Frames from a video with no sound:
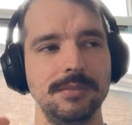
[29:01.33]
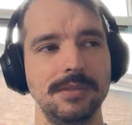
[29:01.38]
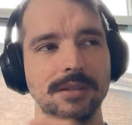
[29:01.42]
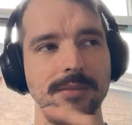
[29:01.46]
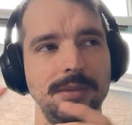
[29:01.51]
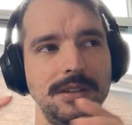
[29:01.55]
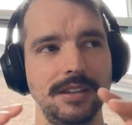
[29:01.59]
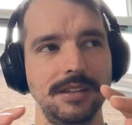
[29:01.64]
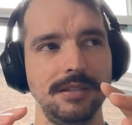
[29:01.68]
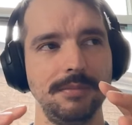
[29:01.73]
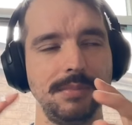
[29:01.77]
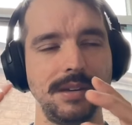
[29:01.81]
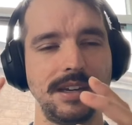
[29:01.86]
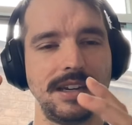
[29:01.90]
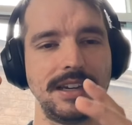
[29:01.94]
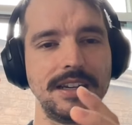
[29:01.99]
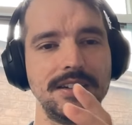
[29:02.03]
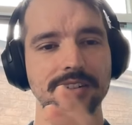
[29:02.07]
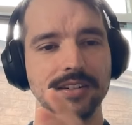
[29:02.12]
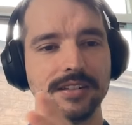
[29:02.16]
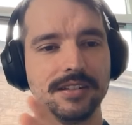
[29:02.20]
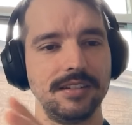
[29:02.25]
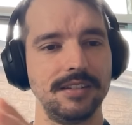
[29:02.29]
maybe
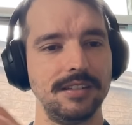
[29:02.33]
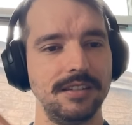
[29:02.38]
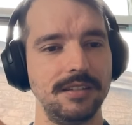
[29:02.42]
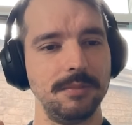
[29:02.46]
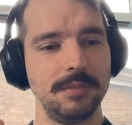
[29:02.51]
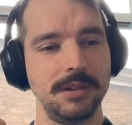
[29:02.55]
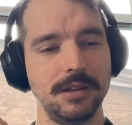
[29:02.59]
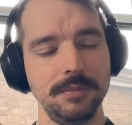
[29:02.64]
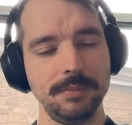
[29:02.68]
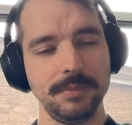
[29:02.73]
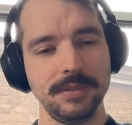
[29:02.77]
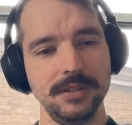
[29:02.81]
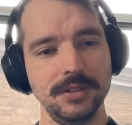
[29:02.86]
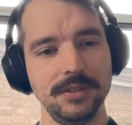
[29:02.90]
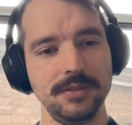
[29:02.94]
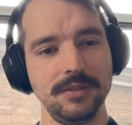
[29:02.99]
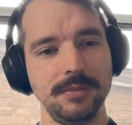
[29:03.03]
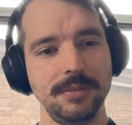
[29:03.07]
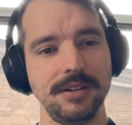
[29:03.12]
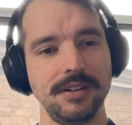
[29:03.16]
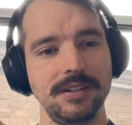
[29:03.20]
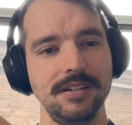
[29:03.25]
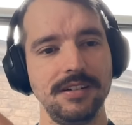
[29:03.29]
packaging them up into
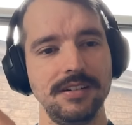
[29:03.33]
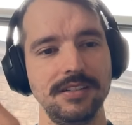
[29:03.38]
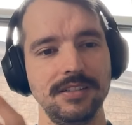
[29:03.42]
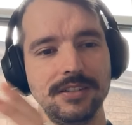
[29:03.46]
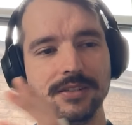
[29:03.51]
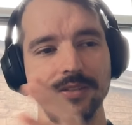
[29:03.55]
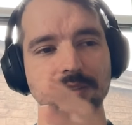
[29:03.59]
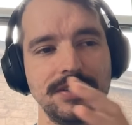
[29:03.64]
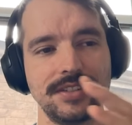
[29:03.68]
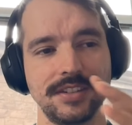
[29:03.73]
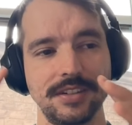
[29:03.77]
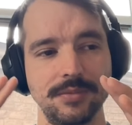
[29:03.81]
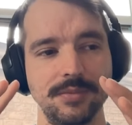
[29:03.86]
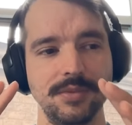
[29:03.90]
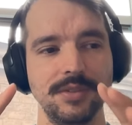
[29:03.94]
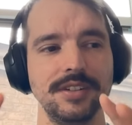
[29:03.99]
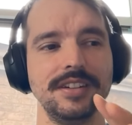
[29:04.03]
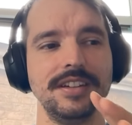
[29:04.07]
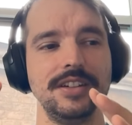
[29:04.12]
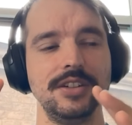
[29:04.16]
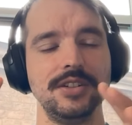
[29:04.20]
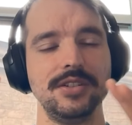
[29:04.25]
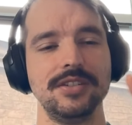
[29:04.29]
a product or is it
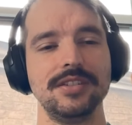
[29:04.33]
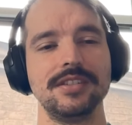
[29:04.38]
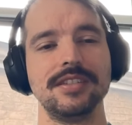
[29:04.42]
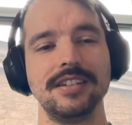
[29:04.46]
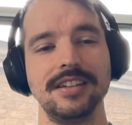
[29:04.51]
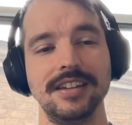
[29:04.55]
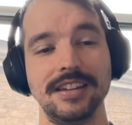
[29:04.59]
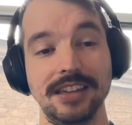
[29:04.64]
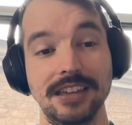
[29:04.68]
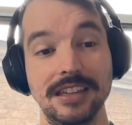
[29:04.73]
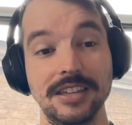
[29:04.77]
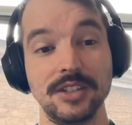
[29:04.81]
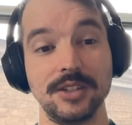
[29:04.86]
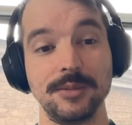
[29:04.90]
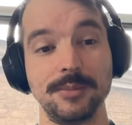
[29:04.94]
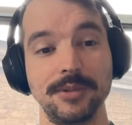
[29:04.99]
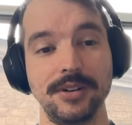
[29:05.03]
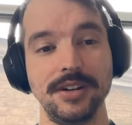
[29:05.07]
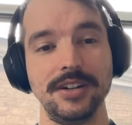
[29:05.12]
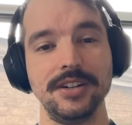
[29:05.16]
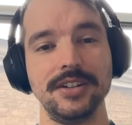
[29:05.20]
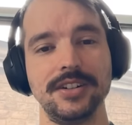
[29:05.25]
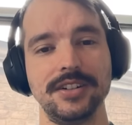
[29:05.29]
really just like
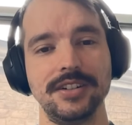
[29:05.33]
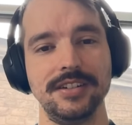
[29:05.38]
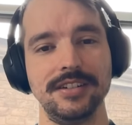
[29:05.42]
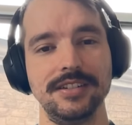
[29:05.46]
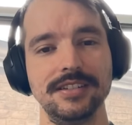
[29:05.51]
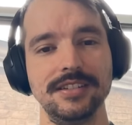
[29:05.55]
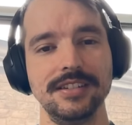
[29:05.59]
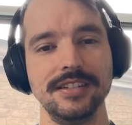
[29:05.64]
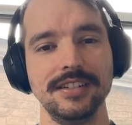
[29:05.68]
inspiration?